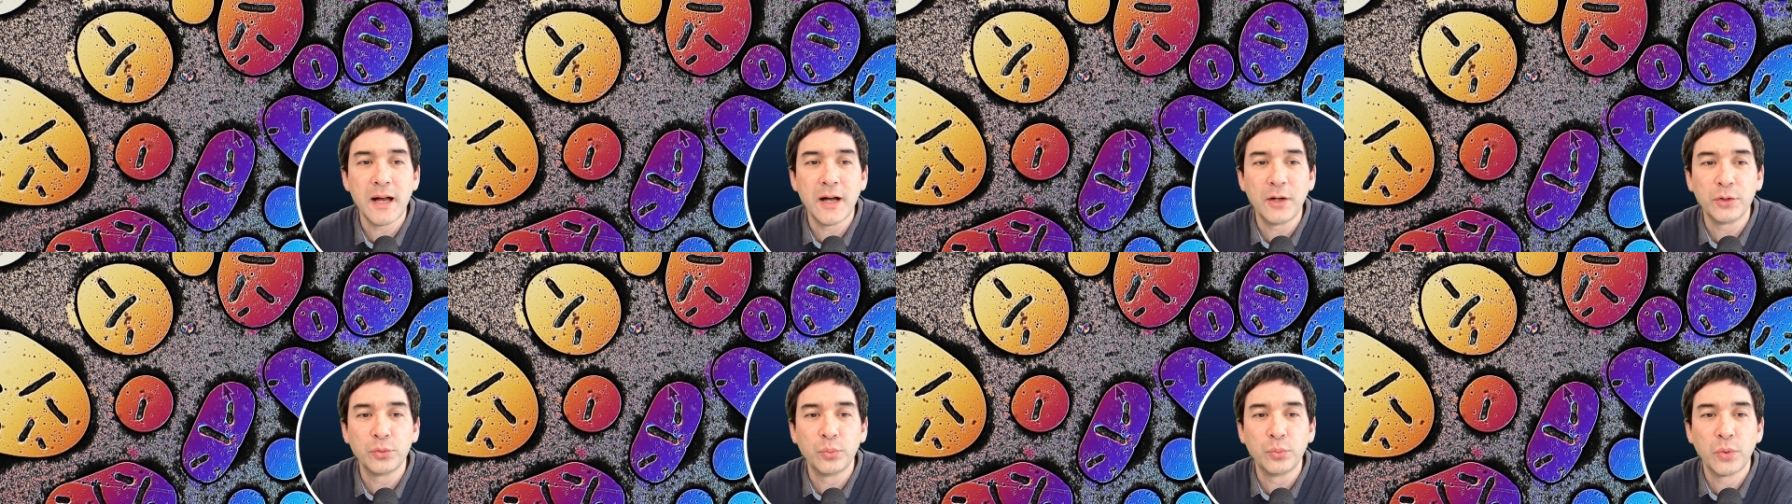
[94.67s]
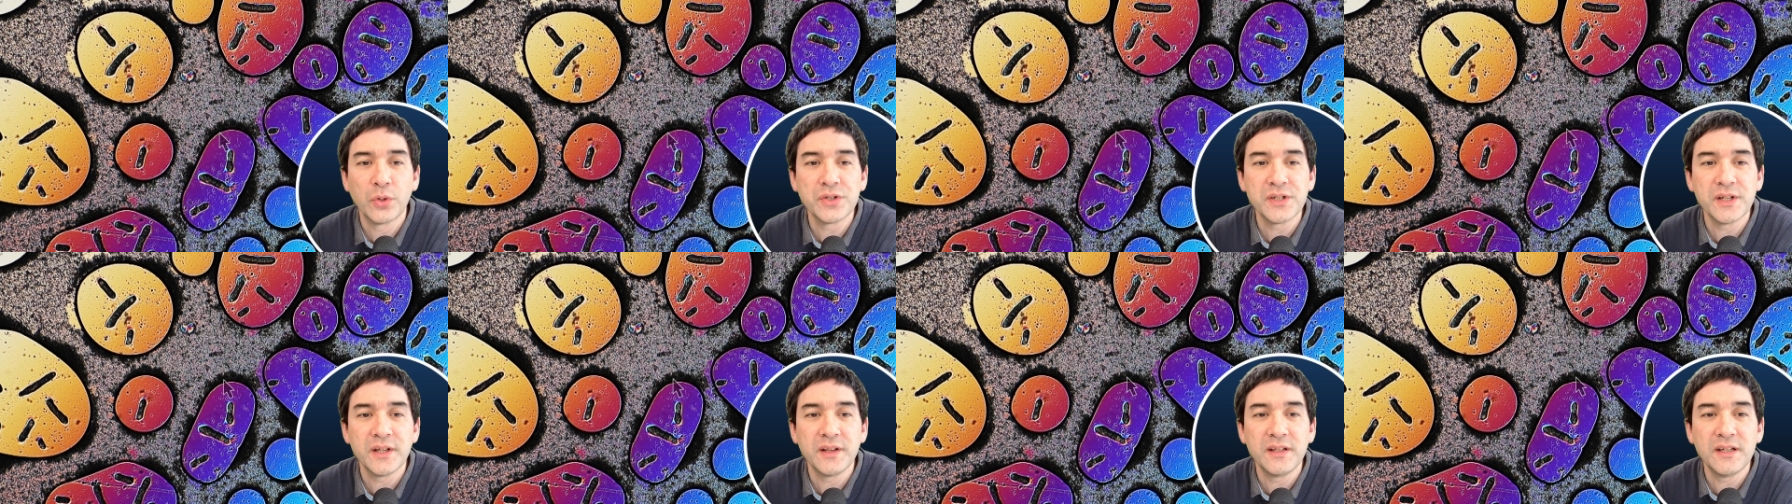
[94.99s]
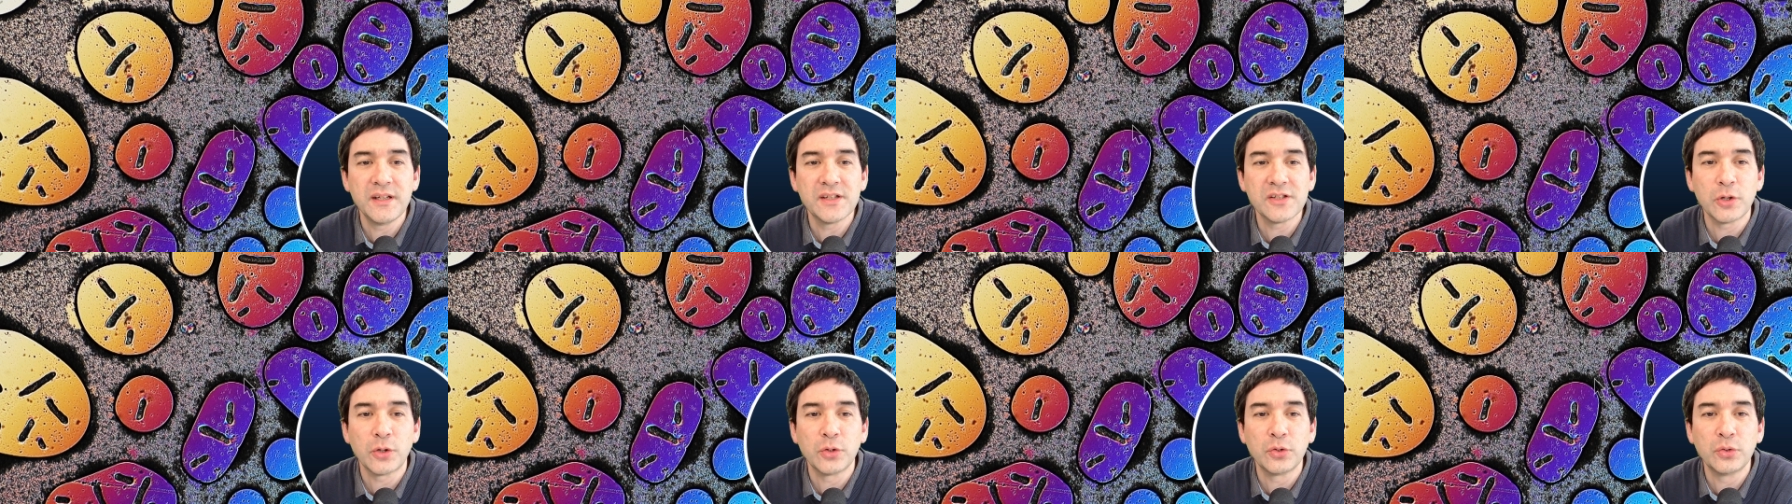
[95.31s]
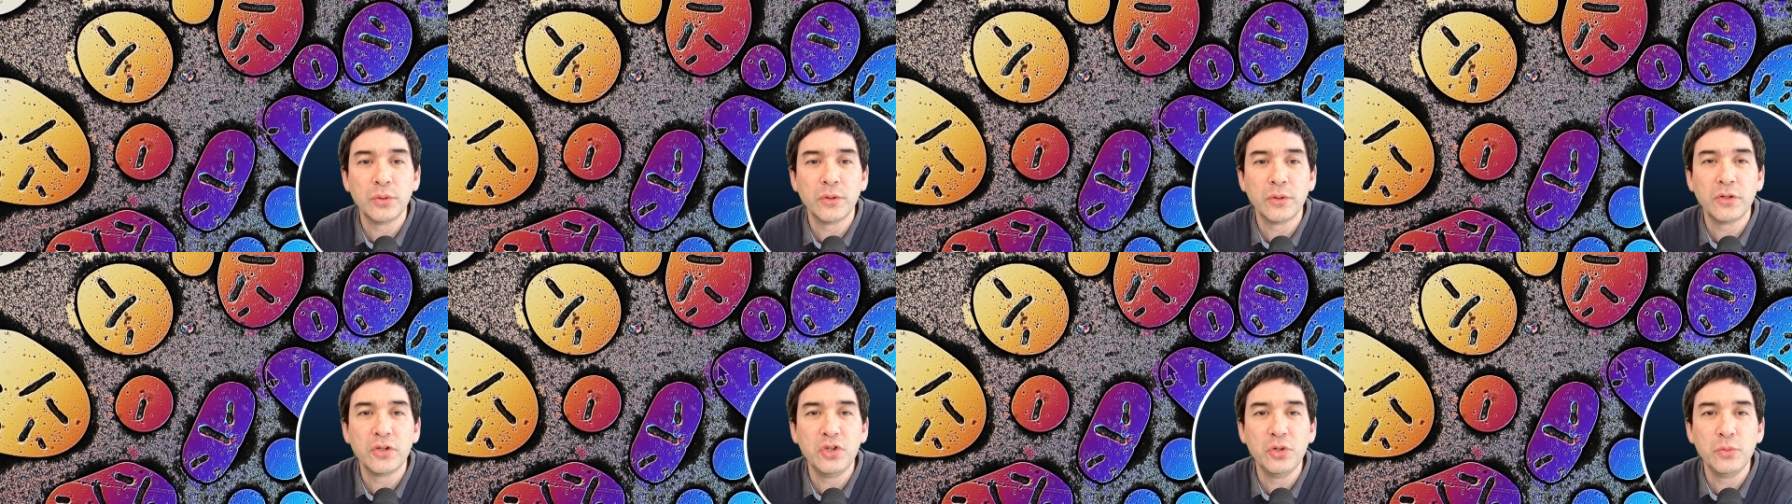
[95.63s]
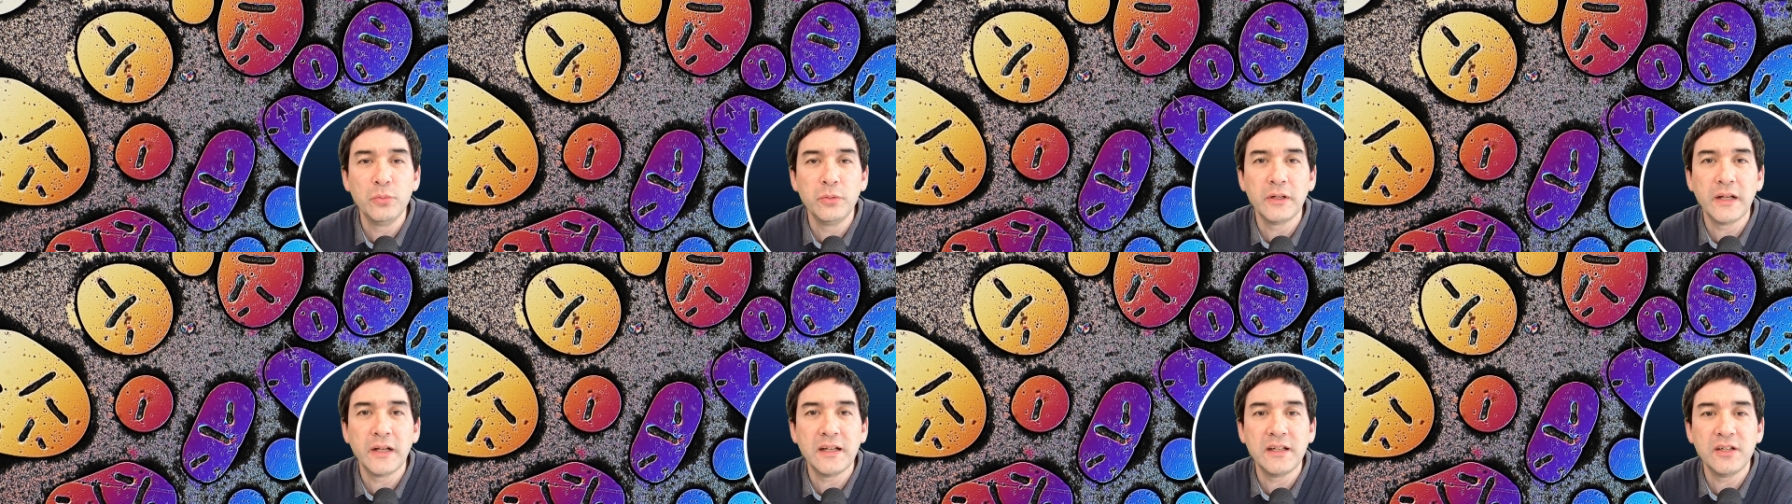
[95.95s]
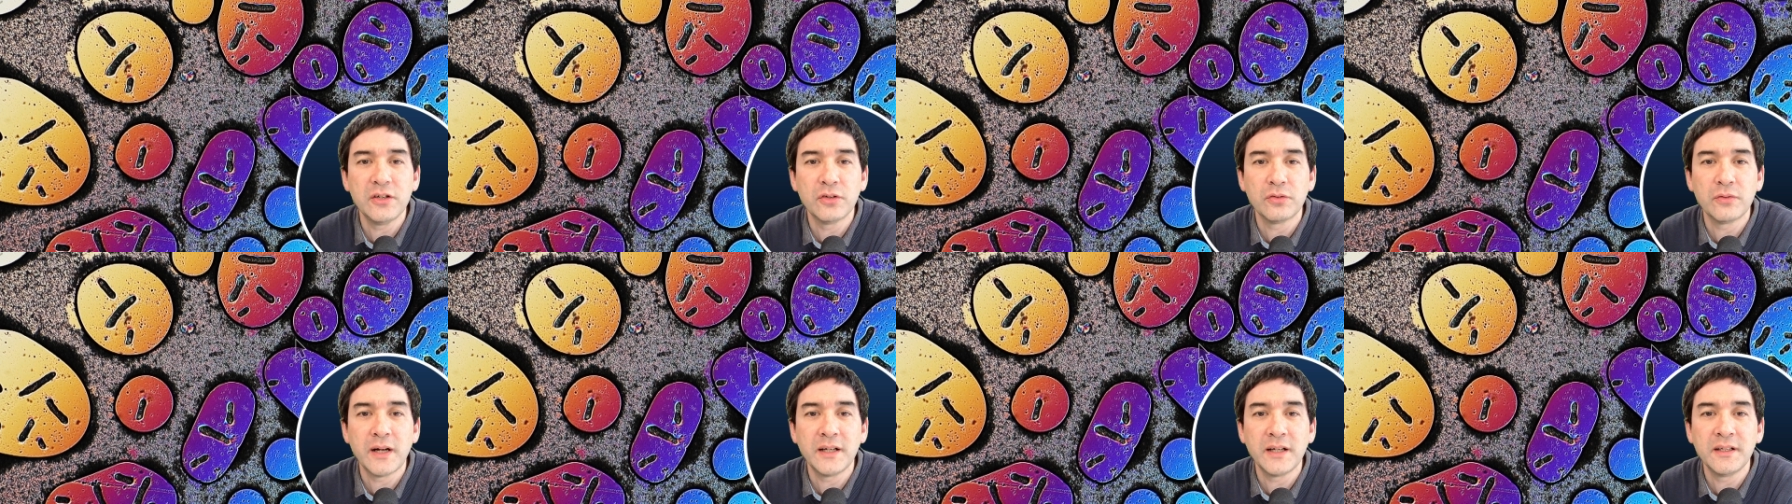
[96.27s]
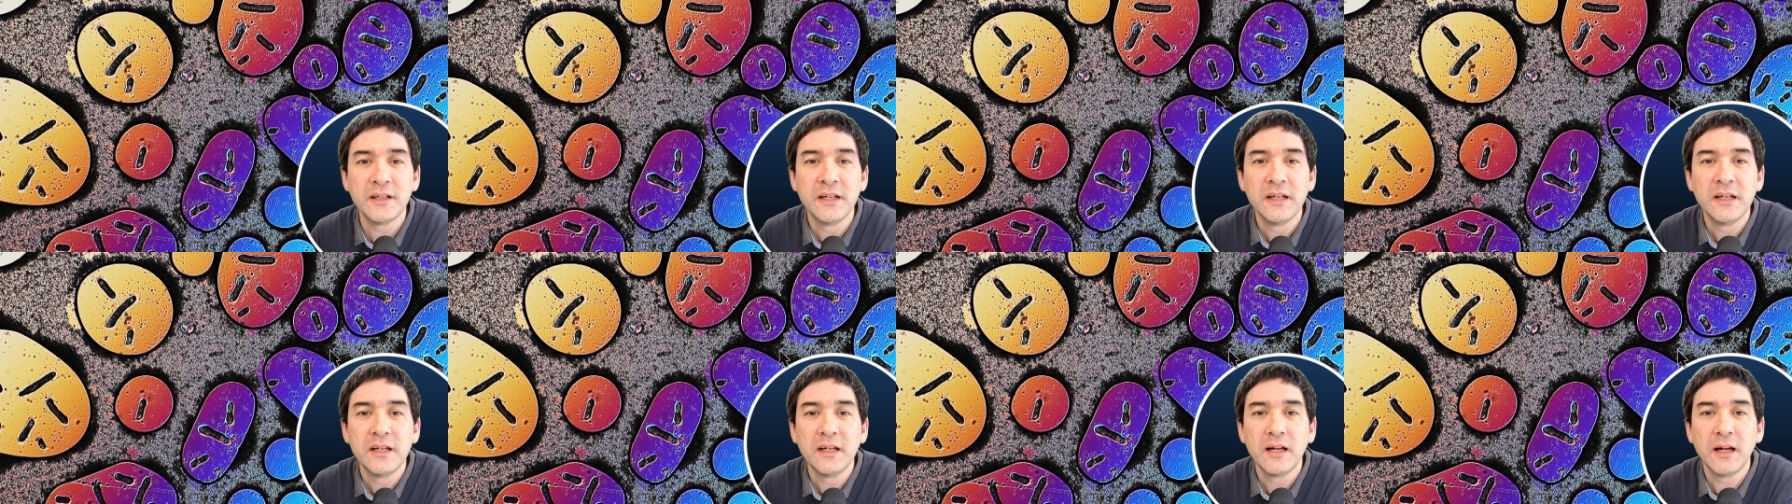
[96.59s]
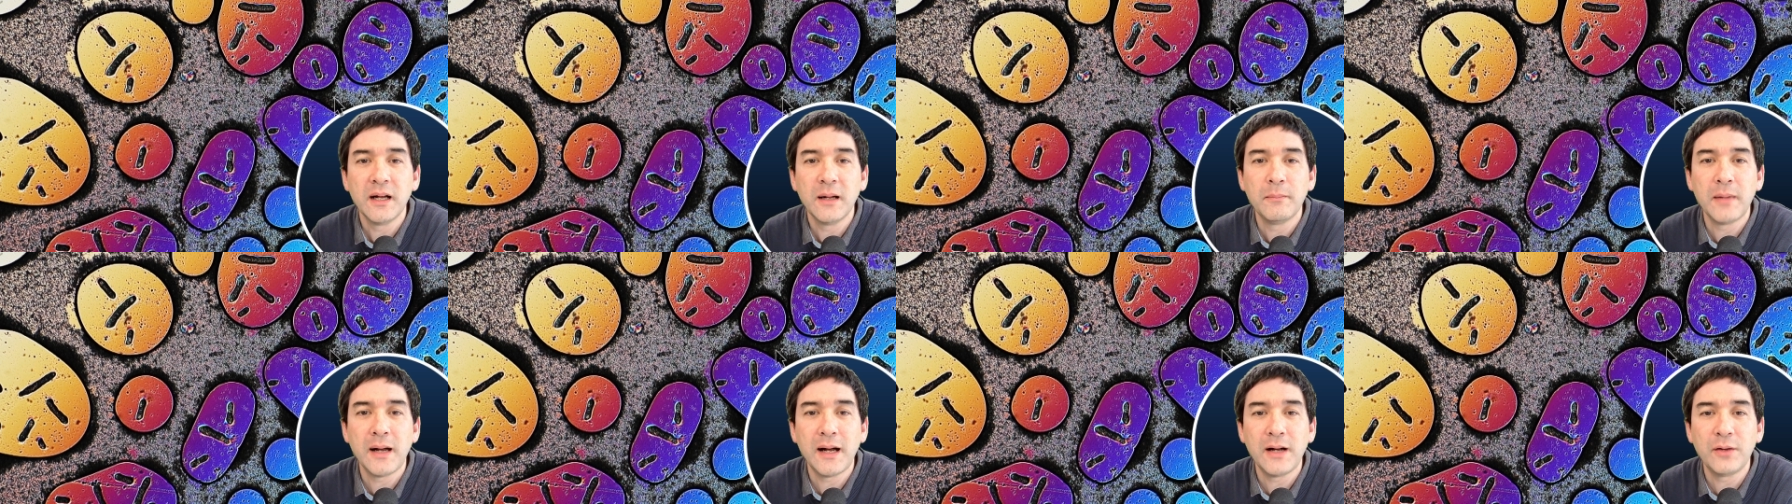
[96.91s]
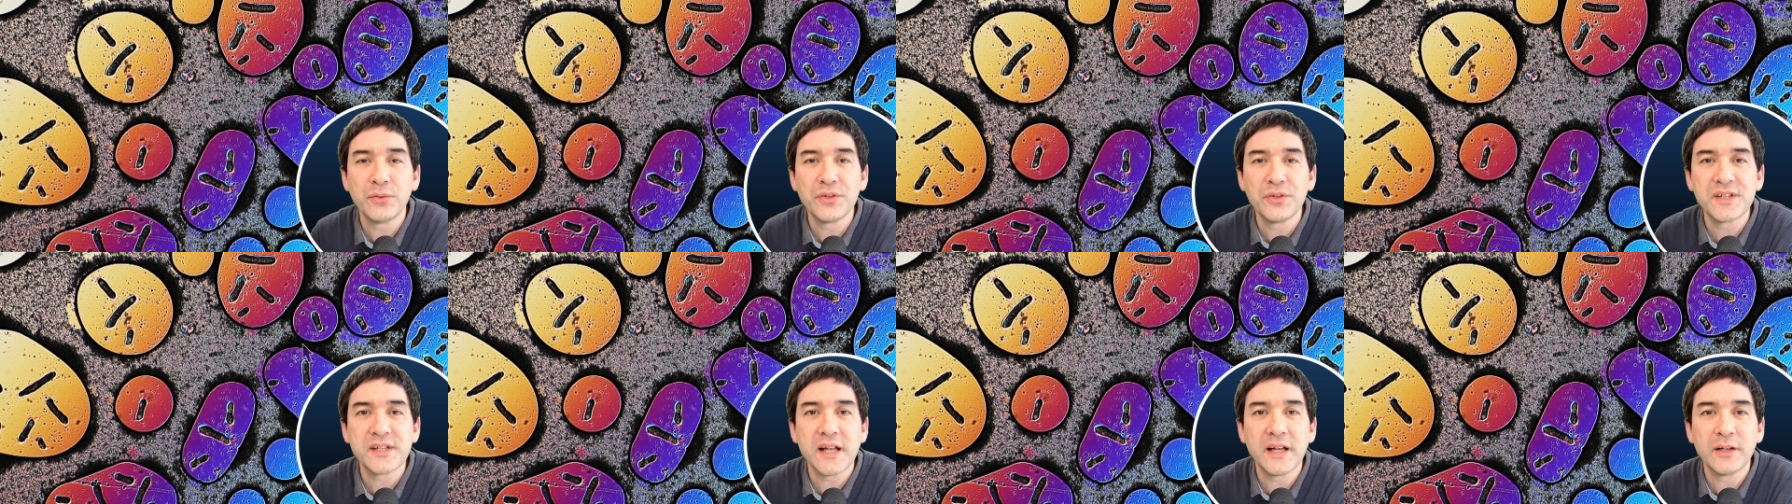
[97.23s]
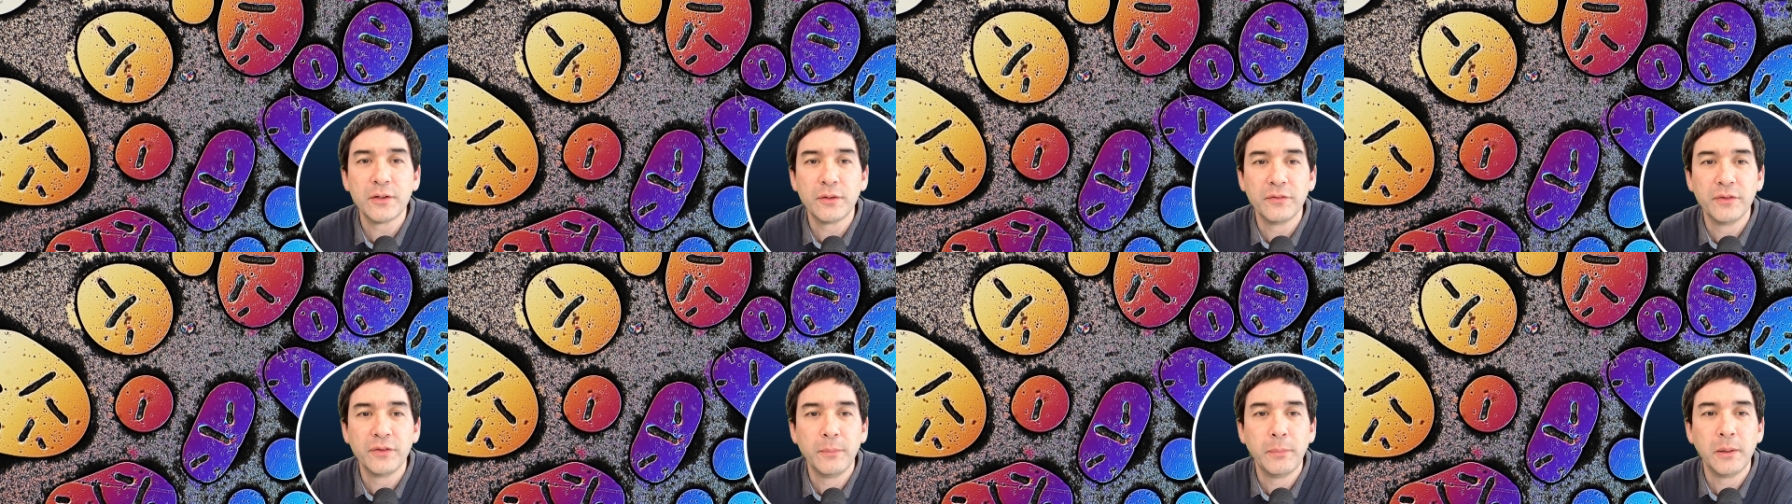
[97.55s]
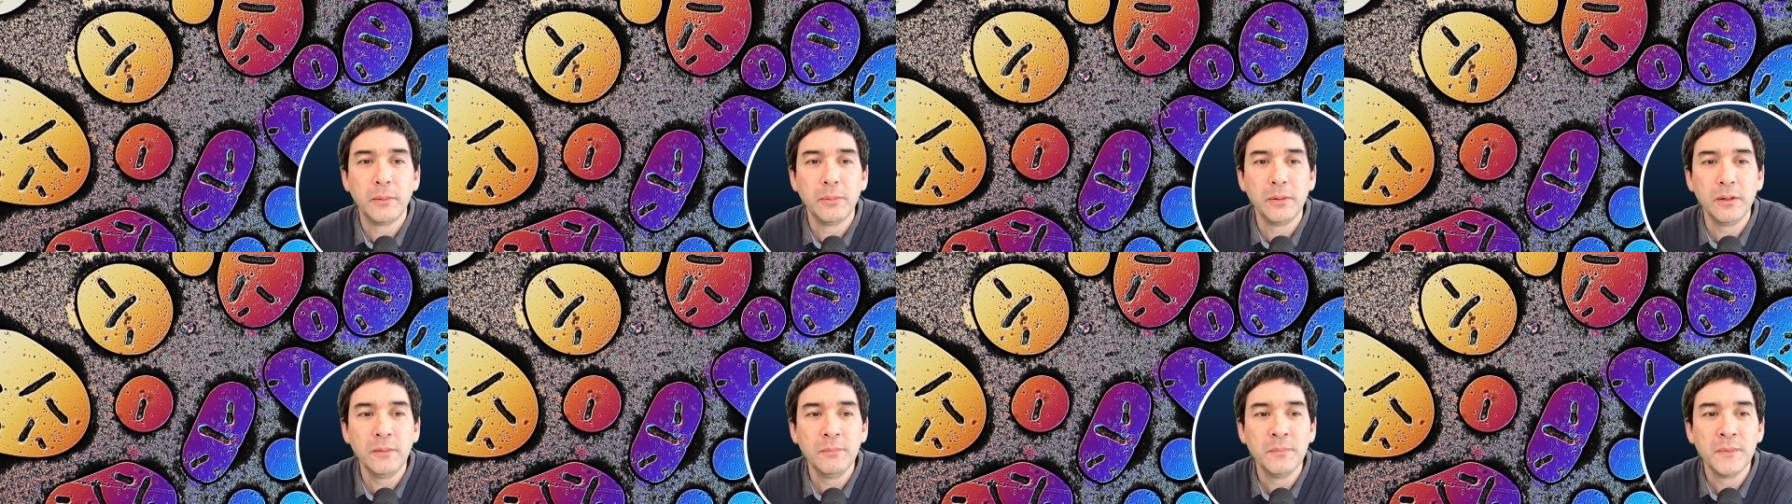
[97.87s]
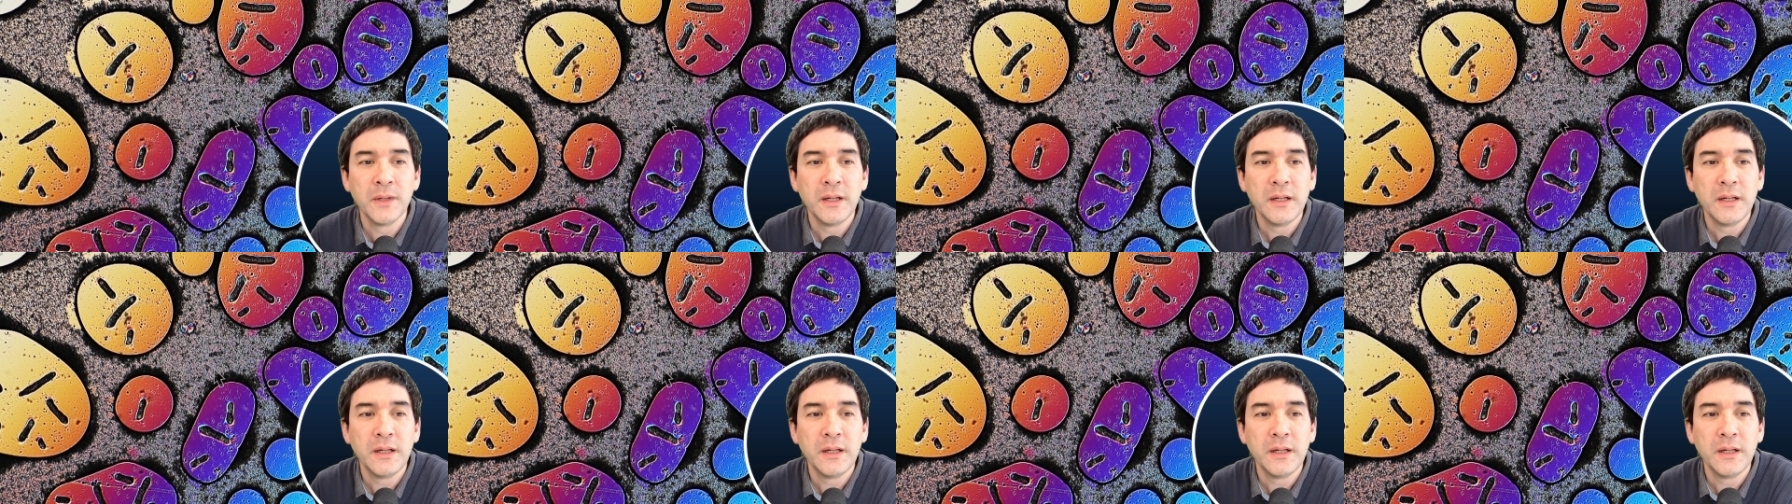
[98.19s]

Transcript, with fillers: outwards and they start to accumulate here, right, um, outside of the bubble.